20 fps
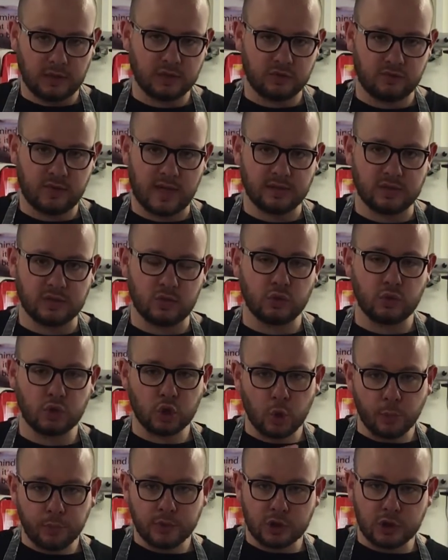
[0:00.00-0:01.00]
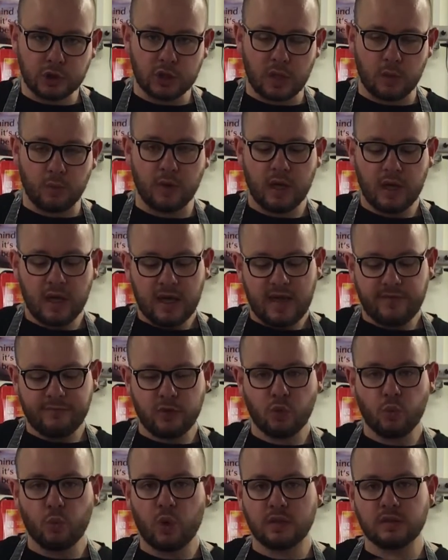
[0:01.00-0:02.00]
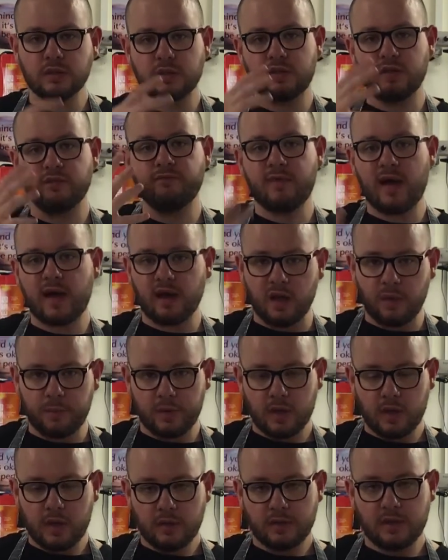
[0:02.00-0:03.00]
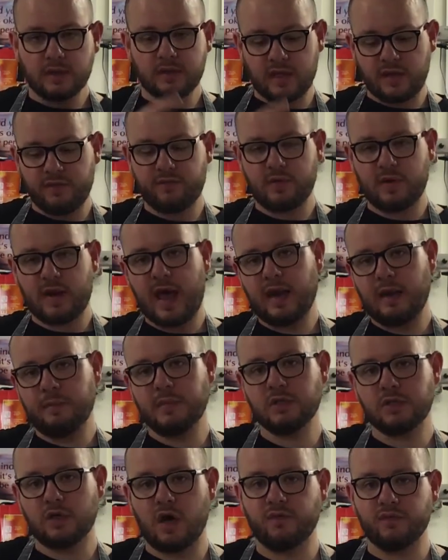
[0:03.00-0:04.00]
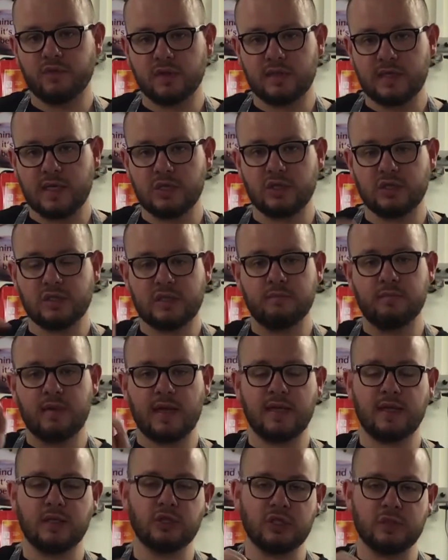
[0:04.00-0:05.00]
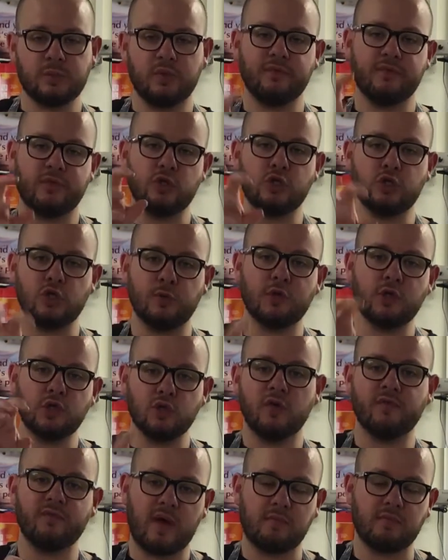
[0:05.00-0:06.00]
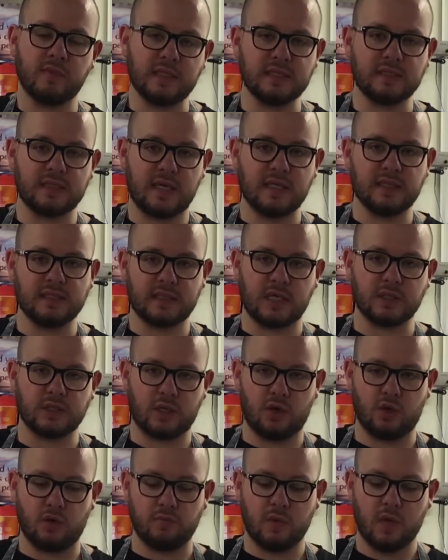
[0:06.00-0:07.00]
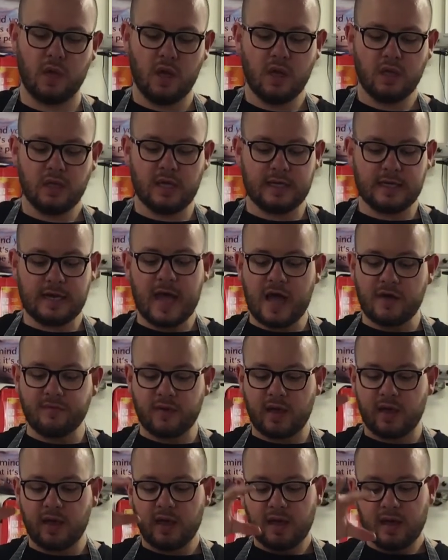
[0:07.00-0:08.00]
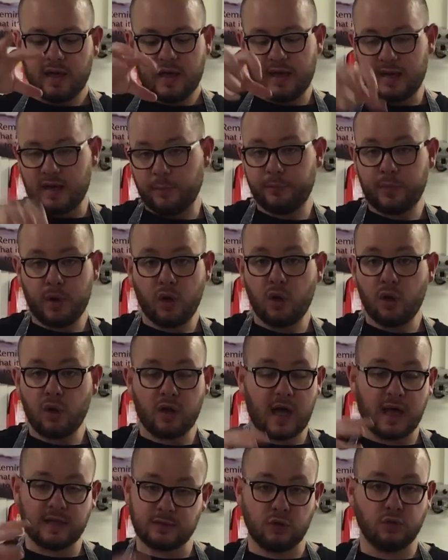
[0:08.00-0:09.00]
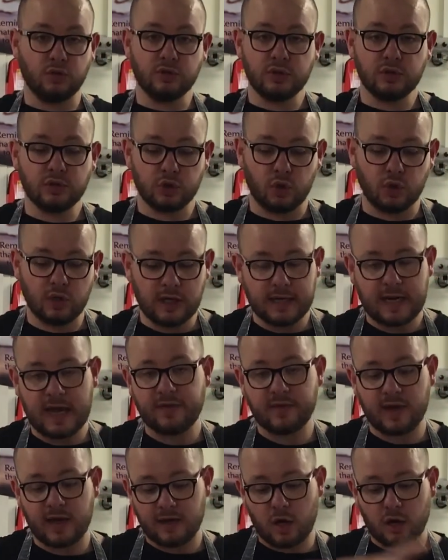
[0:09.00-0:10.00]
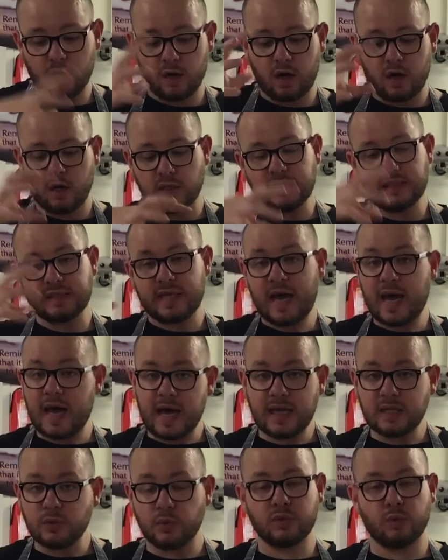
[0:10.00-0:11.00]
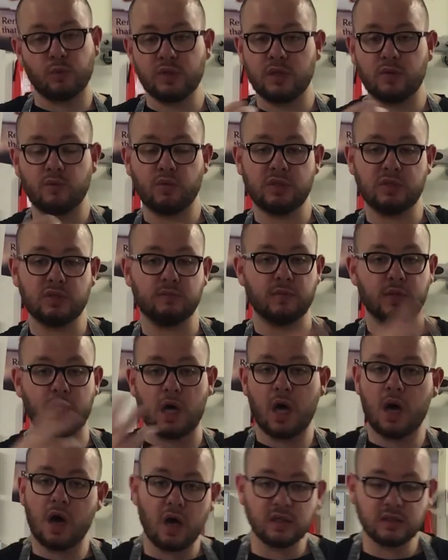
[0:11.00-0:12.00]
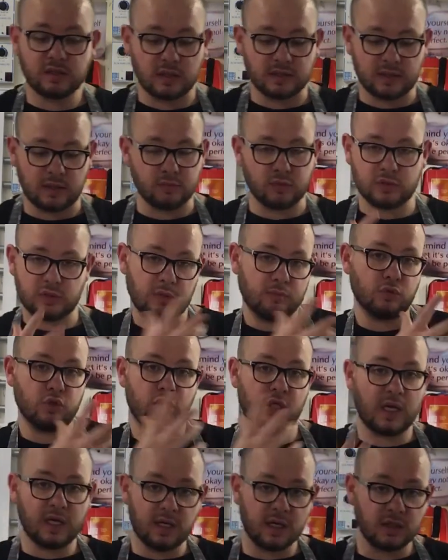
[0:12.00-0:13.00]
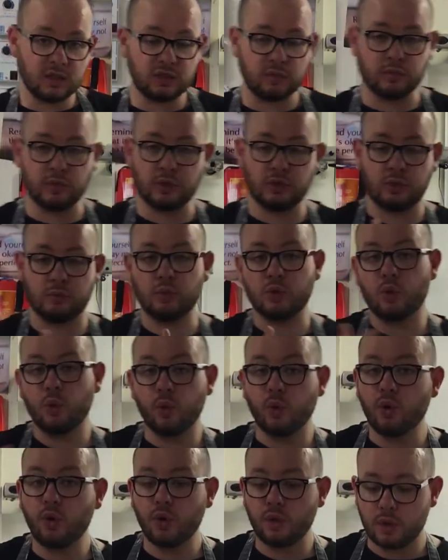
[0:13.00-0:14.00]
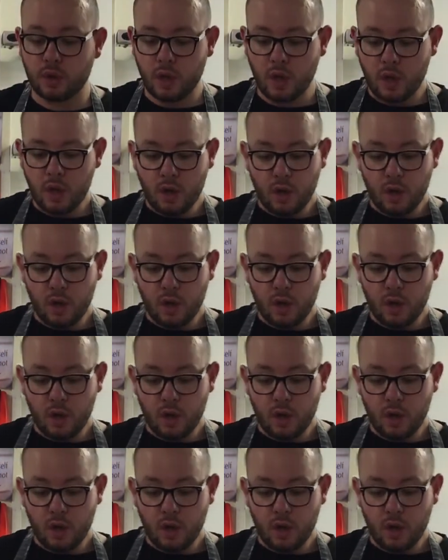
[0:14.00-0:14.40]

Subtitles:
the dressing. So it's up to you if you want to develop the different elements of the dish to make it suitable for you and your family's taste at home. You can have it in a bowl as a lunch, or you can have it on a side with something hot, so some chicken, some corn,